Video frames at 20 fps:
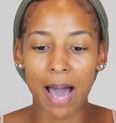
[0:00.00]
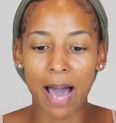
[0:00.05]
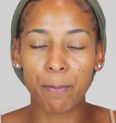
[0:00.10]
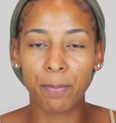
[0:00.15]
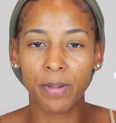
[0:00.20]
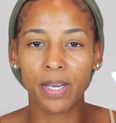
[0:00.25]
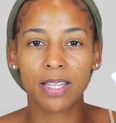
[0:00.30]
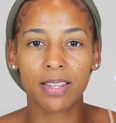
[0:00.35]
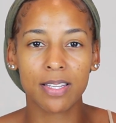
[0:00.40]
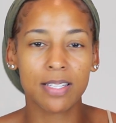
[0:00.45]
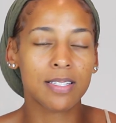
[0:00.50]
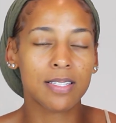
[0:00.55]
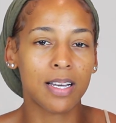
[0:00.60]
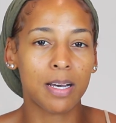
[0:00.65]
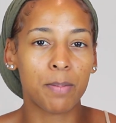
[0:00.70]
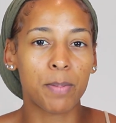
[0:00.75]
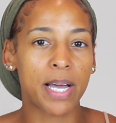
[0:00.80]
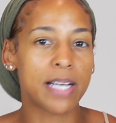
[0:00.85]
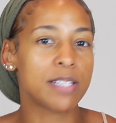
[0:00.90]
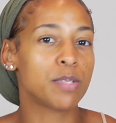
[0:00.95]
I picked this
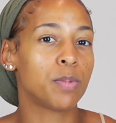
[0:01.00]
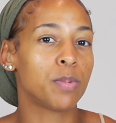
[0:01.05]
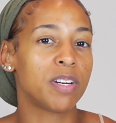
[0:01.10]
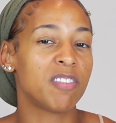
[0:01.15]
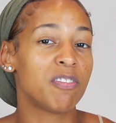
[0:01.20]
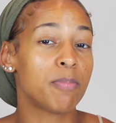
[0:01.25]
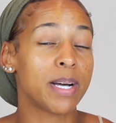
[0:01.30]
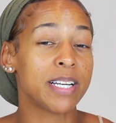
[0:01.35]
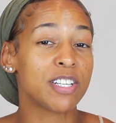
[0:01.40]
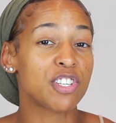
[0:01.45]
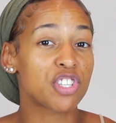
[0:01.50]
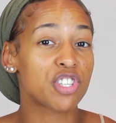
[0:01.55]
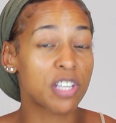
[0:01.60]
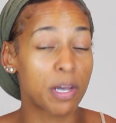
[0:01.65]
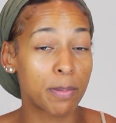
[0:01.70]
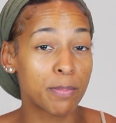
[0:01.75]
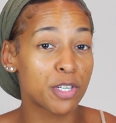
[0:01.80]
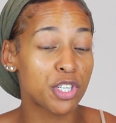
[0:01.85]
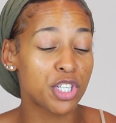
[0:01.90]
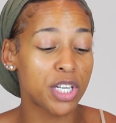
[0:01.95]
up as one of my
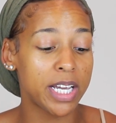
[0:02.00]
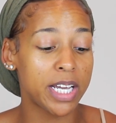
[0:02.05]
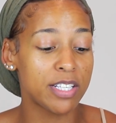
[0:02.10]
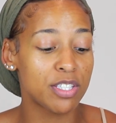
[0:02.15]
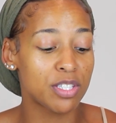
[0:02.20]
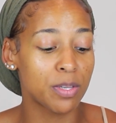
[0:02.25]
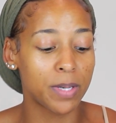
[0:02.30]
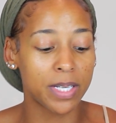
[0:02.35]
summer shades,